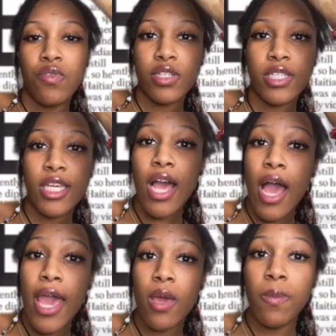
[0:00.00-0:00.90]
The
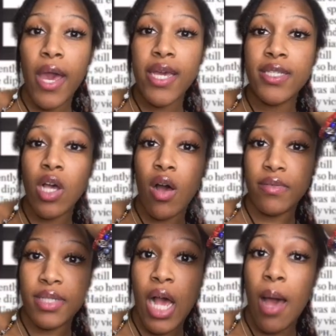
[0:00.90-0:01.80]
CIA pays
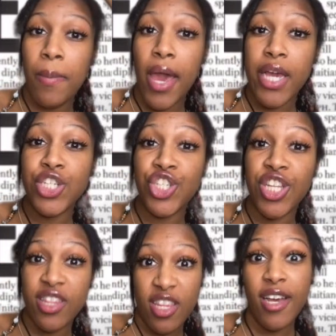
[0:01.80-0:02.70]
off top
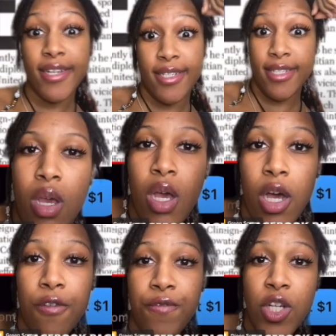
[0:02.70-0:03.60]
Haitian thugs.
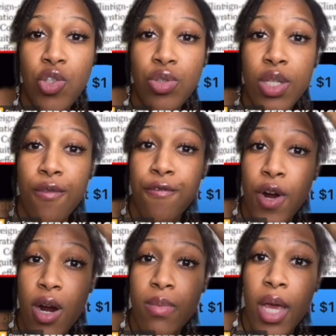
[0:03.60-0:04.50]
Officials
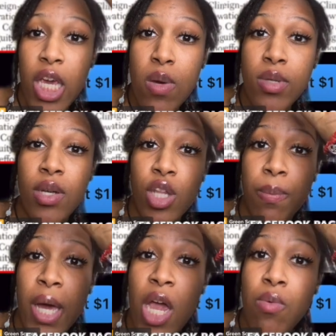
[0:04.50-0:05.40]
confirmed that he was on the
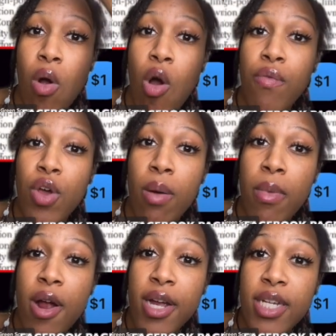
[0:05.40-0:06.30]
payroll of the
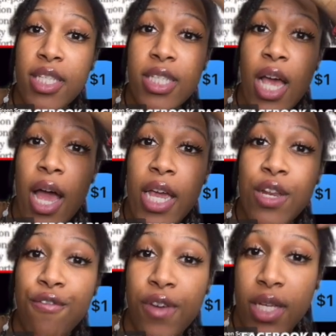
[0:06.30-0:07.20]
American CIA
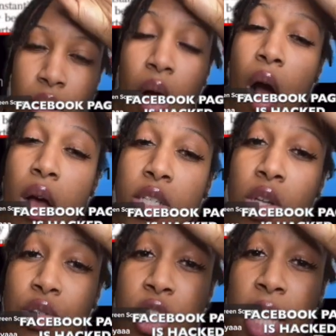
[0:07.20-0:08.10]
defense.
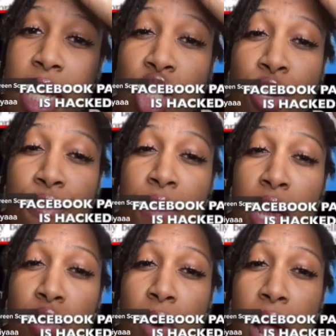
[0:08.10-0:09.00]
Also staged a
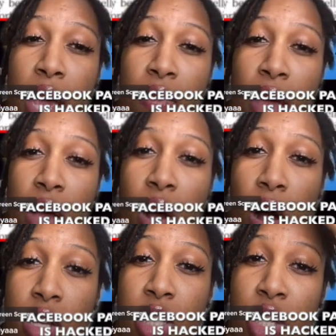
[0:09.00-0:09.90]
fake riot that
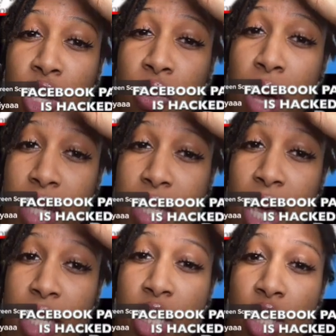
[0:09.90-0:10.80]
caused the
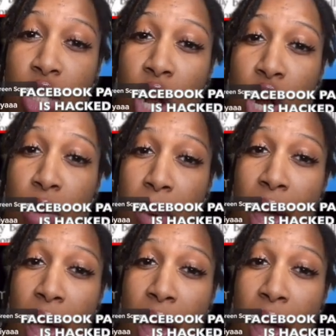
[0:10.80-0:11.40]
USS to turn